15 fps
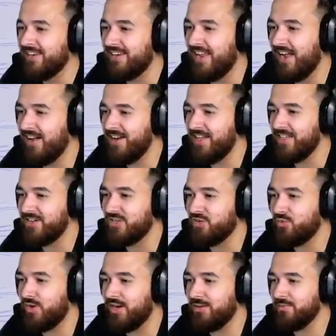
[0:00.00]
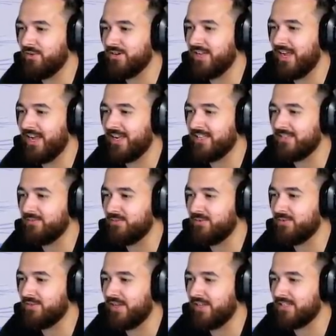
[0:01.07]
Now another 20 more days and
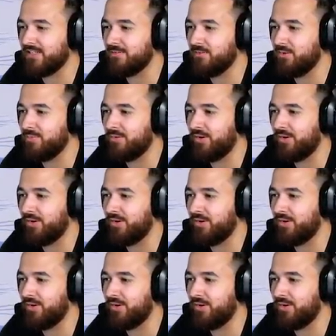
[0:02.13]
we'll get some more